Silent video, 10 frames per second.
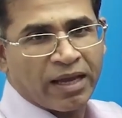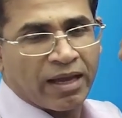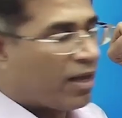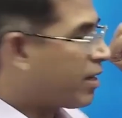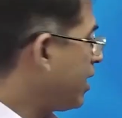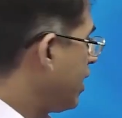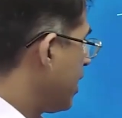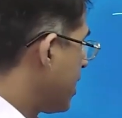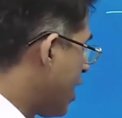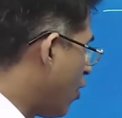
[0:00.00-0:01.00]
Okay,
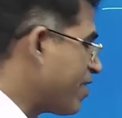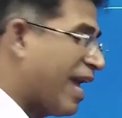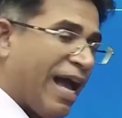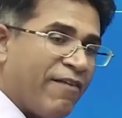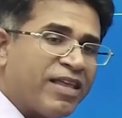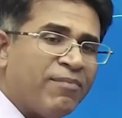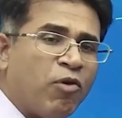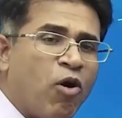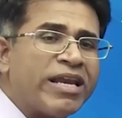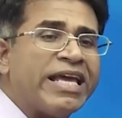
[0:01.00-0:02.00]
now we have the
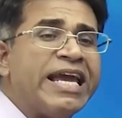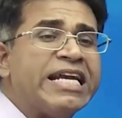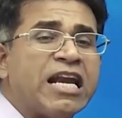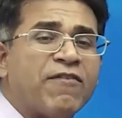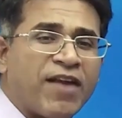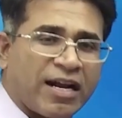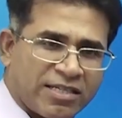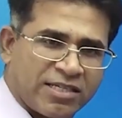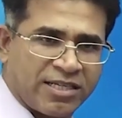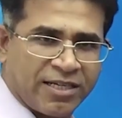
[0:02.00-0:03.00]
more heat
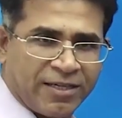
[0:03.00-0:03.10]
influx.